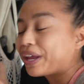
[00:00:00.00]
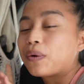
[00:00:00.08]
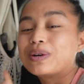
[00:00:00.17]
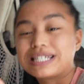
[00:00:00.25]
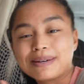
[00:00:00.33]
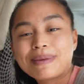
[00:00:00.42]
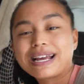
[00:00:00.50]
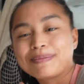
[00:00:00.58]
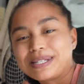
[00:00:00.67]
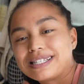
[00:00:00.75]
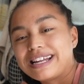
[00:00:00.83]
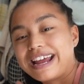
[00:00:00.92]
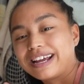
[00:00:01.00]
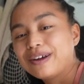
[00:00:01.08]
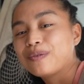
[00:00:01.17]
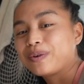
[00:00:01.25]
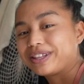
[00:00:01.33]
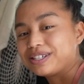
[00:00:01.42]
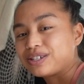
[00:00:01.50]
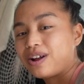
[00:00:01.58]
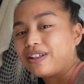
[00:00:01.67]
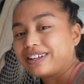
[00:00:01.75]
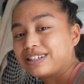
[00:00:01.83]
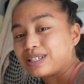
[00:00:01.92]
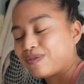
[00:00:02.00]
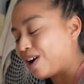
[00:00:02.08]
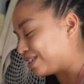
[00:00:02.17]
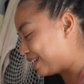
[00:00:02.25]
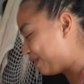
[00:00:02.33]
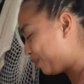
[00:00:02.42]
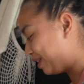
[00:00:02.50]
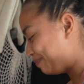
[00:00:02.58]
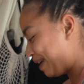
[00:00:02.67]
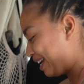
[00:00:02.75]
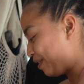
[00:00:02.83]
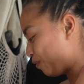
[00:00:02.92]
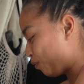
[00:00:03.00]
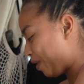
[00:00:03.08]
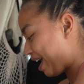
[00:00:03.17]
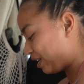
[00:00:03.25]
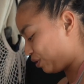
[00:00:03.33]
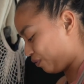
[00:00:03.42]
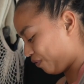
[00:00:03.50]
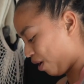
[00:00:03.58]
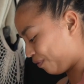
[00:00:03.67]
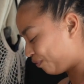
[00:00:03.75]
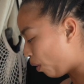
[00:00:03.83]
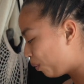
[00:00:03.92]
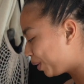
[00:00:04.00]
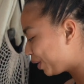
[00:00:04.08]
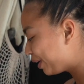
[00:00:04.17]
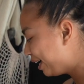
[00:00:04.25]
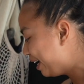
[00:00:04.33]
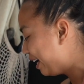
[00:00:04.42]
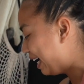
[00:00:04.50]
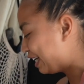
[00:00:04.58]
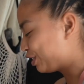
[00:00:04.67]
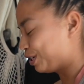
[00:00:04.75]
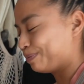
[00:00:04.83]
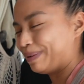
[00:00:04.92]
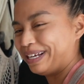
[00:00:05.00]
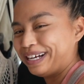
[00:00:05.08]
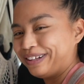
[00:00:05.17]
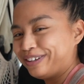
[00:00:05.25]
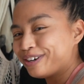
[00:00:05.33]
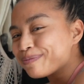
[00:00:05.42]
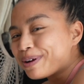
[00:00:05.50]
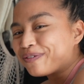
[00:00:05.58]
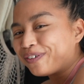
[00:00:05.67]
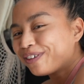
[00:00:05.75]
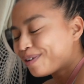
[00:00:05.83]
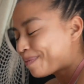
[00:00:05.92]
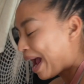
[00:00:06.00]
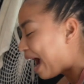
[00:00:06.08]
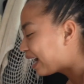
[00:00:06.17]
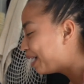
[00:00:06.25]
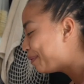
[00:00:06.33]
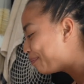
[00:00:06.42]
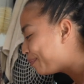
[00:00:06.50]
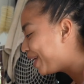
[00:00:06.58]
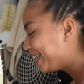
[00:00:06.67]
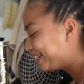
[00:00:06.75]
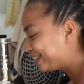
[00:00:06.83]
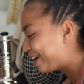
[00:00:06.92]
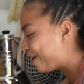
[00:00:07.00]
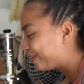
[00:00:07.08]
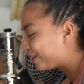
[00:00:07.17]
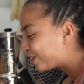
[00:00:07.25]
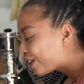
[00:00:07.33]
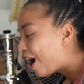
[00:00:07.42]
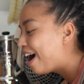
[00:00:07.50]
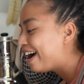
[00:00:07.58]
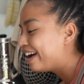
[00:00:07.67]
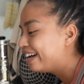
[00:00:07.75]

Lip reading: We did make a mistake with installing this faucet. We made it way too far forward. It should be a little bit further back, but you know, the thought